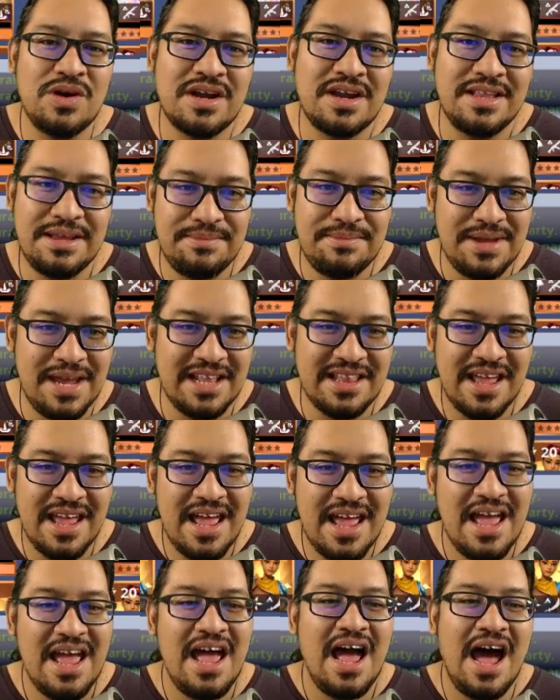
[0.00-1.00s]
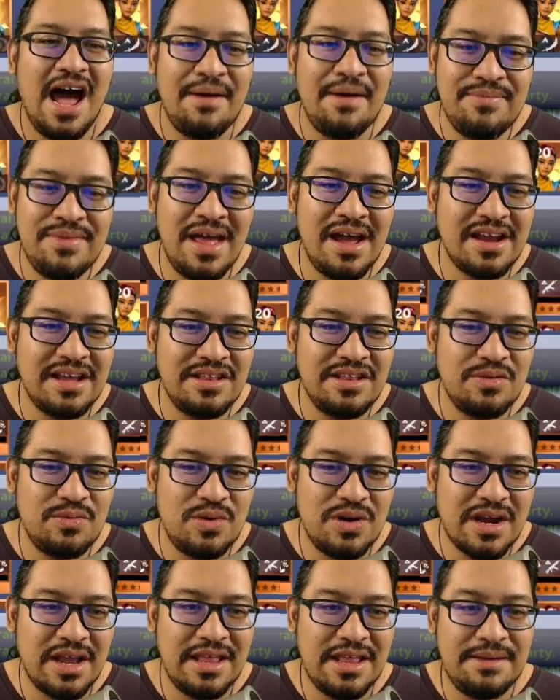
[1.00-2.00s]
on him yet. I'm not going to
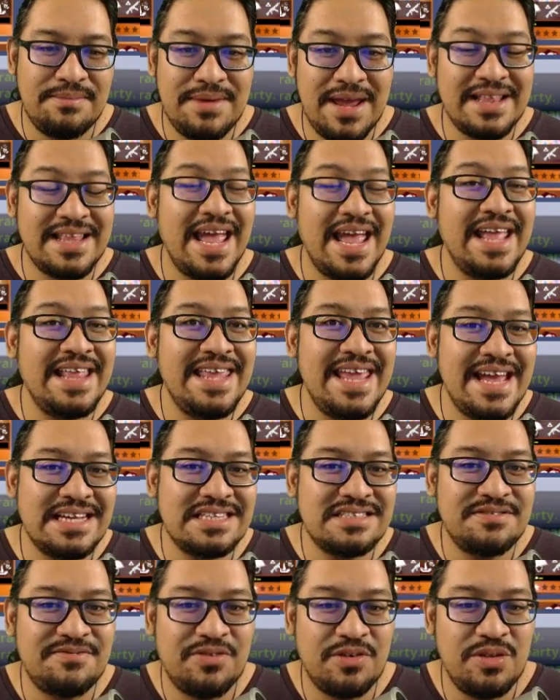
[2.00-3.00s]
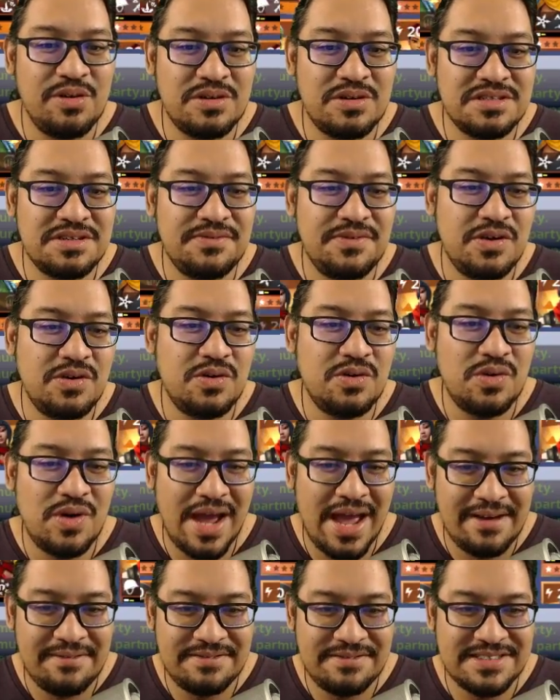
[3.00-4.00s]
work on him yet. And yes, for those of you who
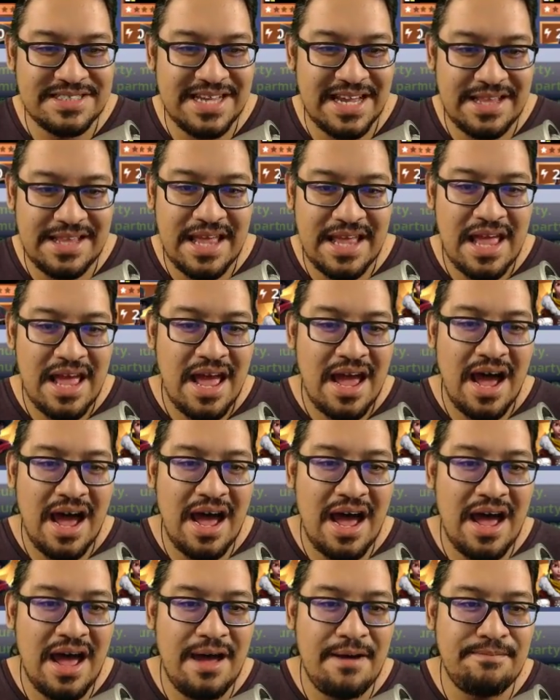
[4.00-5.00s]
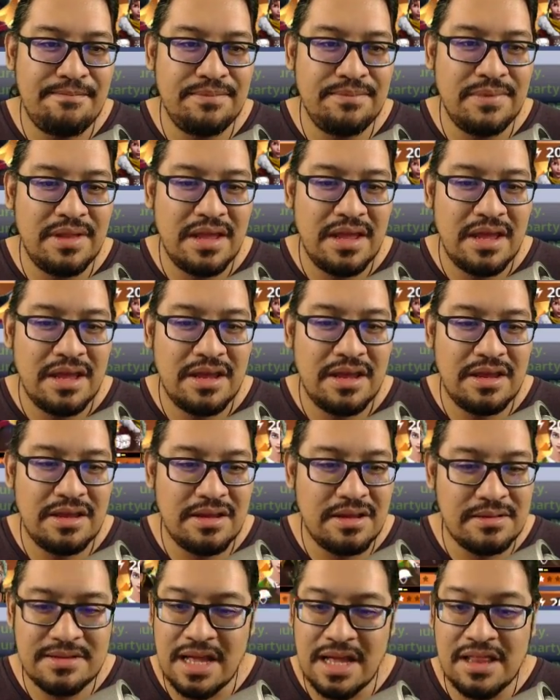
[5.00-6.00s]
have said, um,
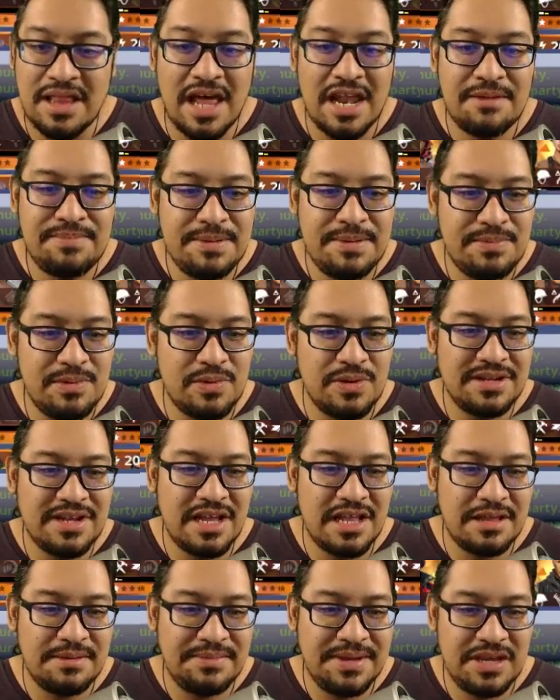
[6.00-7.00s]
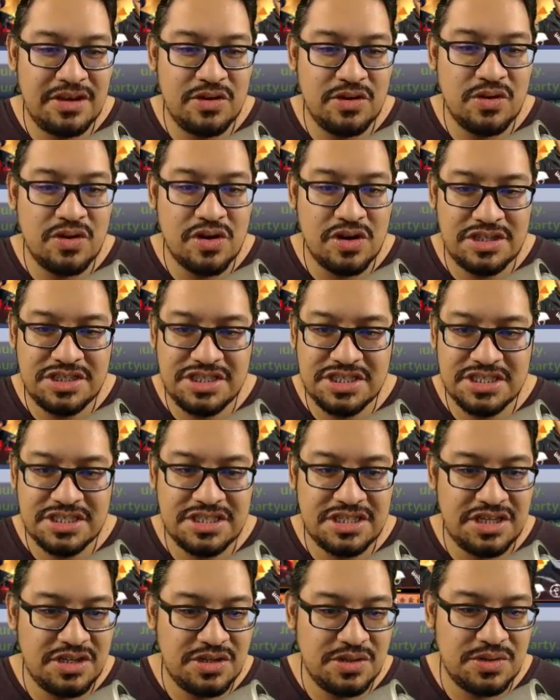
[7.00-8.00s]
a lot of people were telling me you could
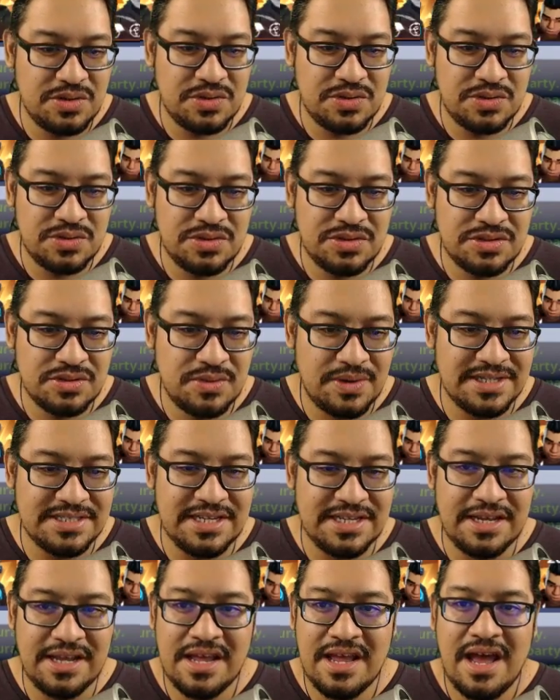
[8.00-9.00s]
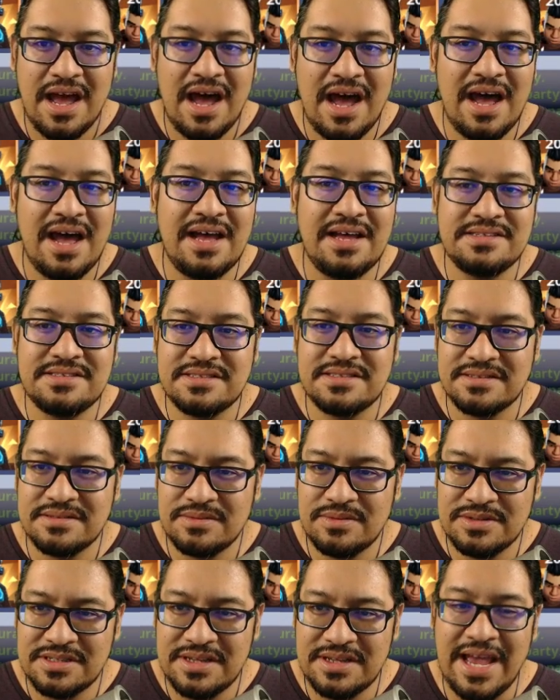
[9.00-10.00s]
just use where is he? Uh,
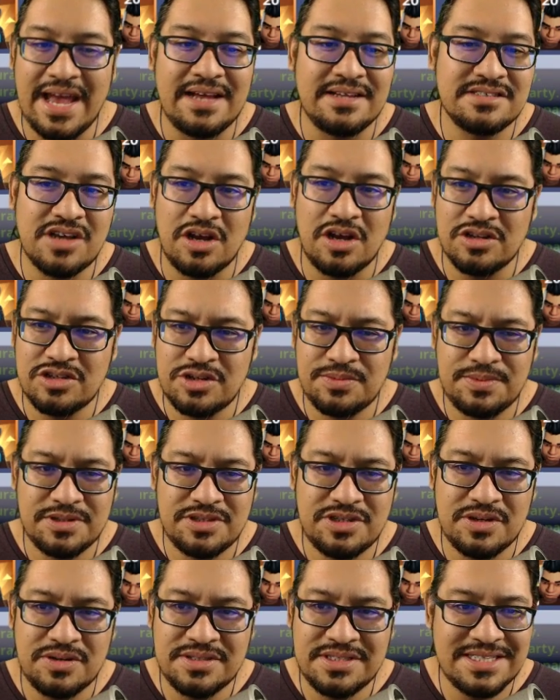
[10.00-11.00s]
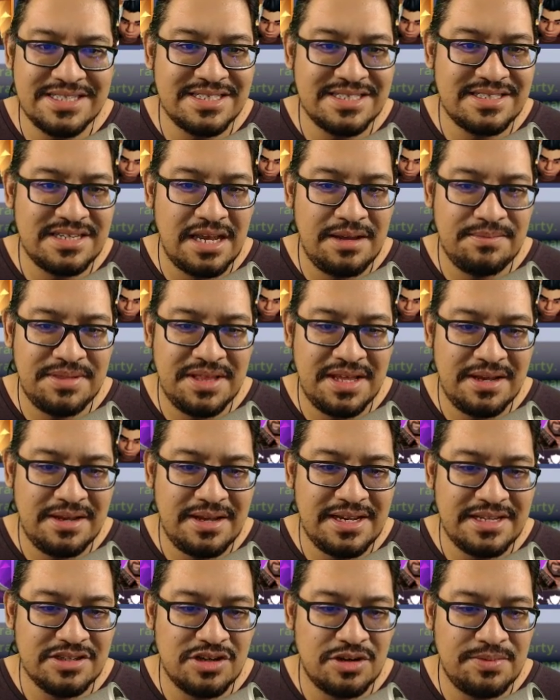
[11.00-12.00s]
was yeah, Skull Trooper Jonesy is the same thing.
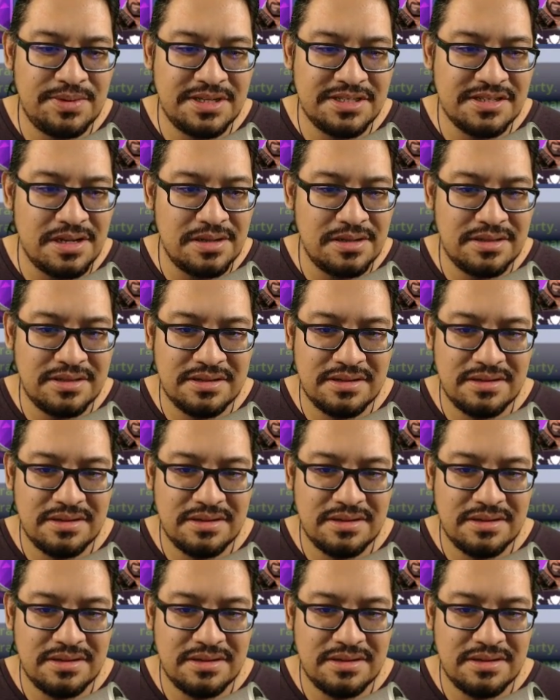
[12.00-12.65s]
He's Urban Assault.